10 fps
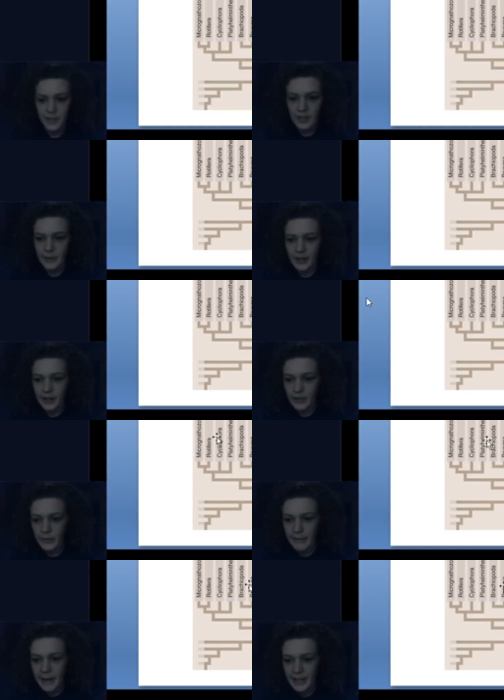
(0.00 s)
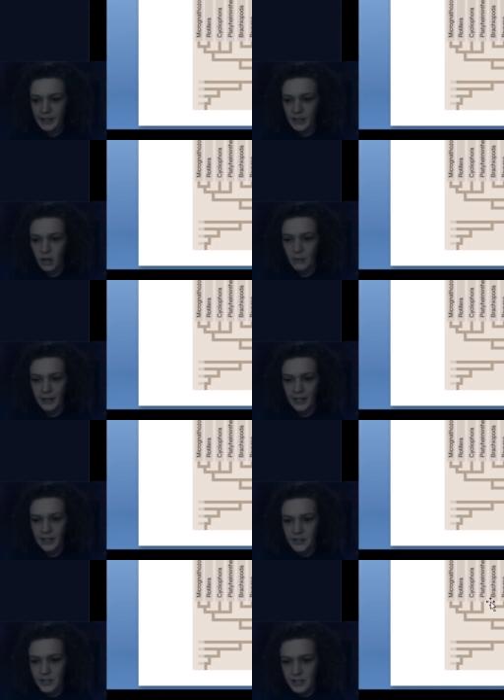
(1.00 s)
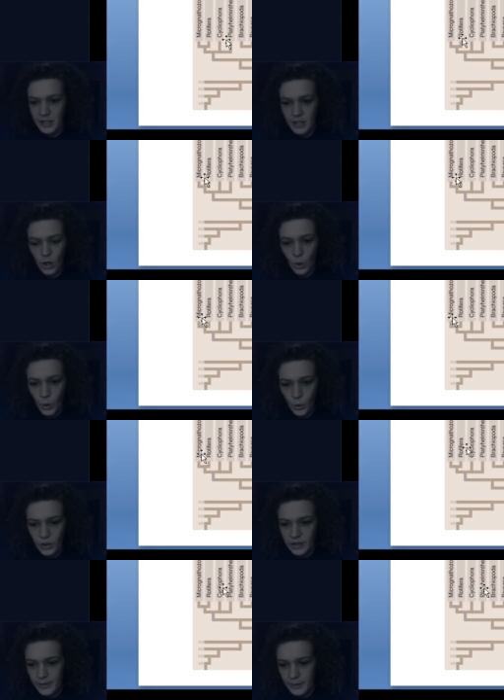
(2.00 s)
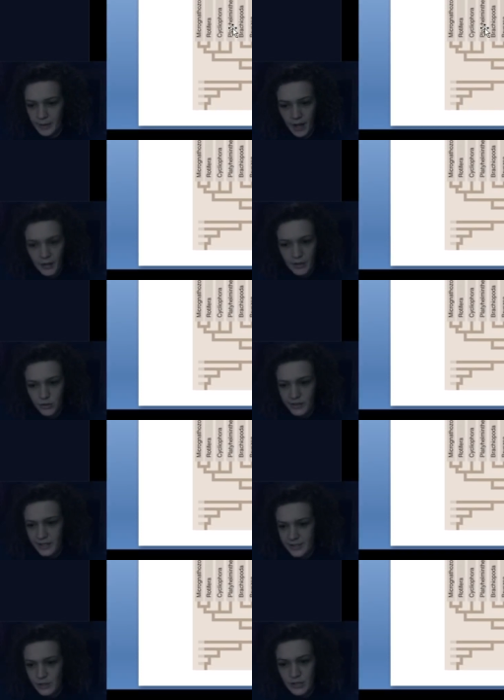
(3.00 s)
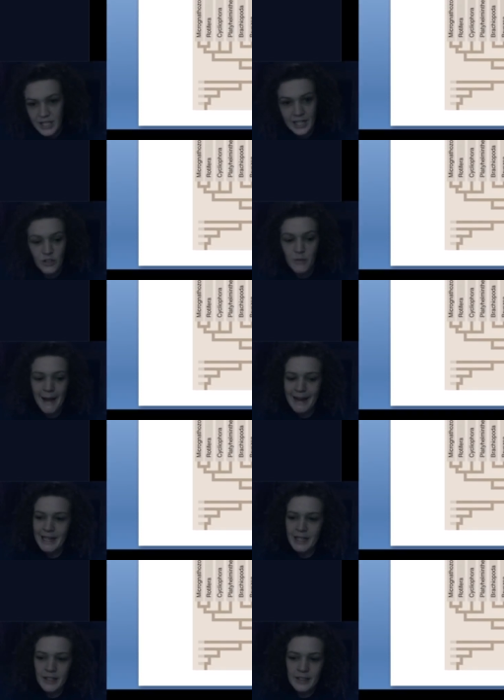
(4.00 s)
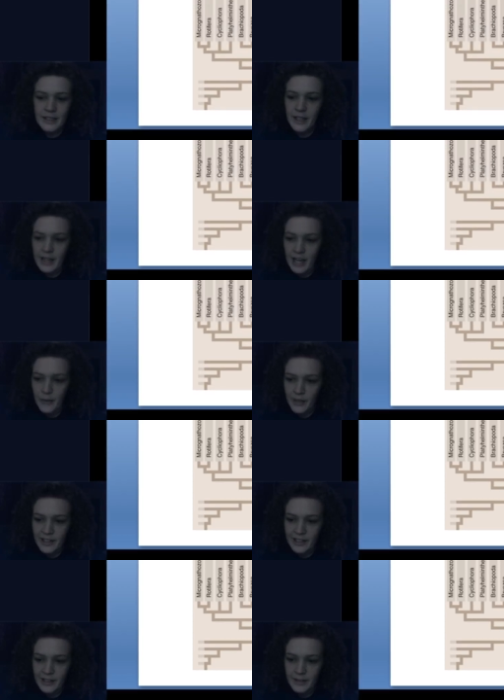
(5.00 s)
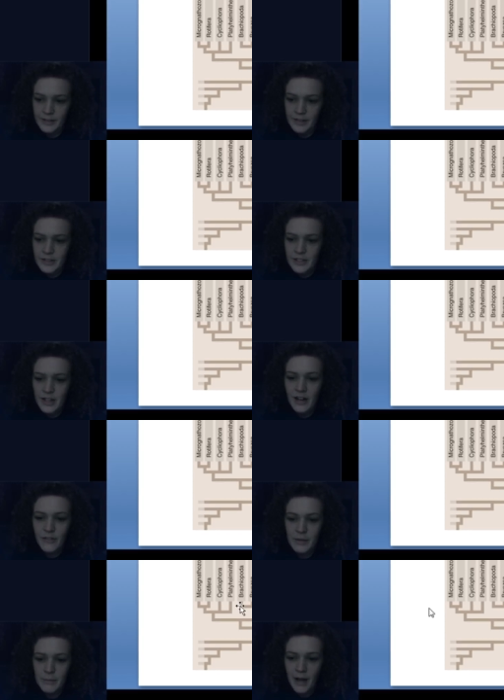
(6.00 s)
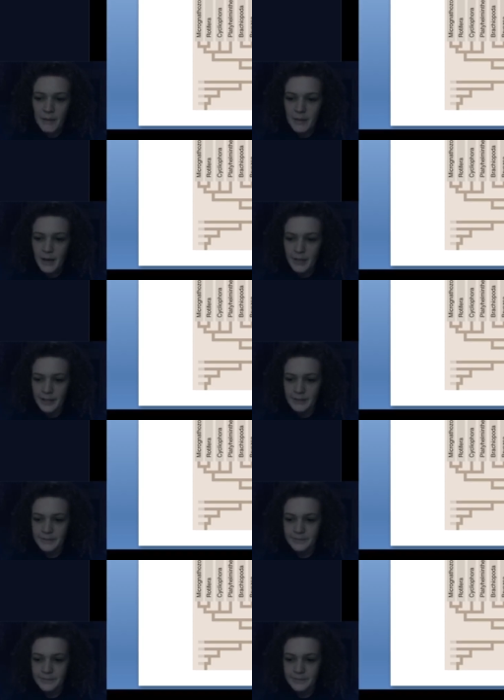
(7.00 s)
Here we are. We've made it. Oh my gosh. Whew. We went all the way through this. You did it. You made it. And now we're here. Started from the bottom, now we're here.